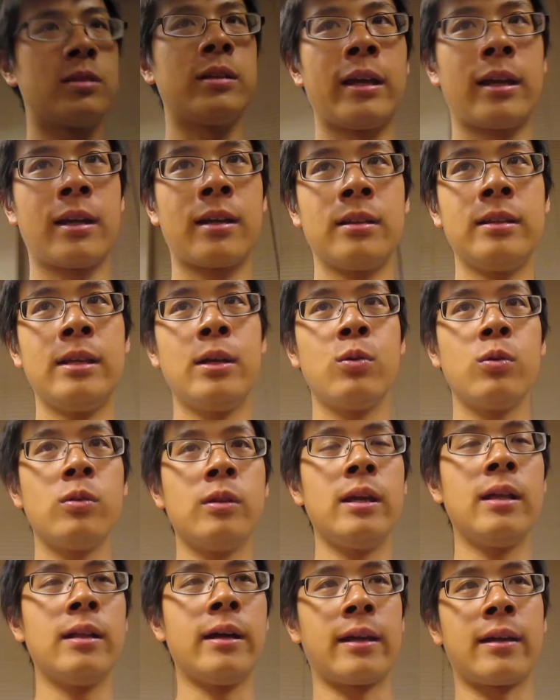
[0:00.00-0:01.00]
like
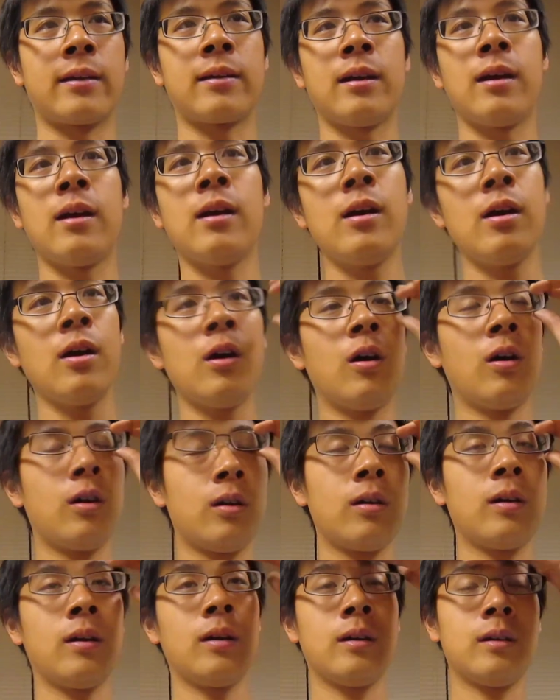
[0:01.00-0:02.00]
literally like
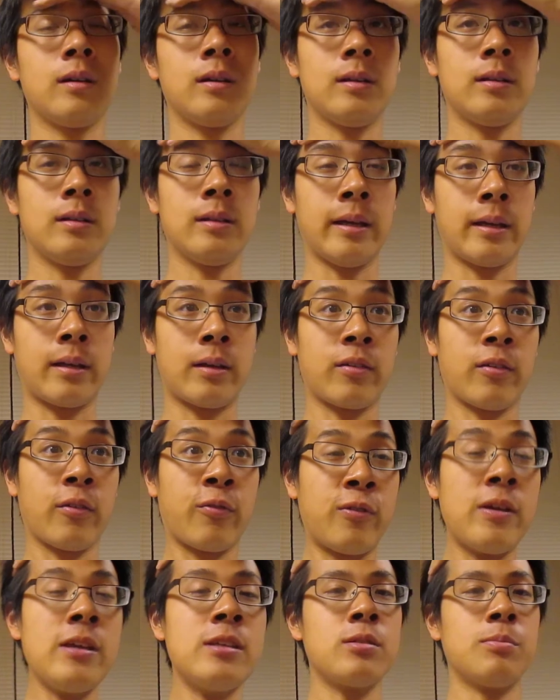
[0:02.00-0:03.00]
like
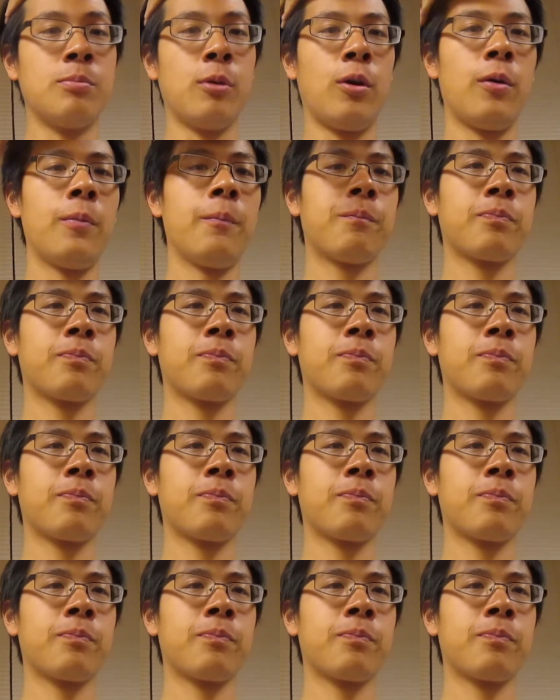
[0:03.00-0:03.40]
feasible.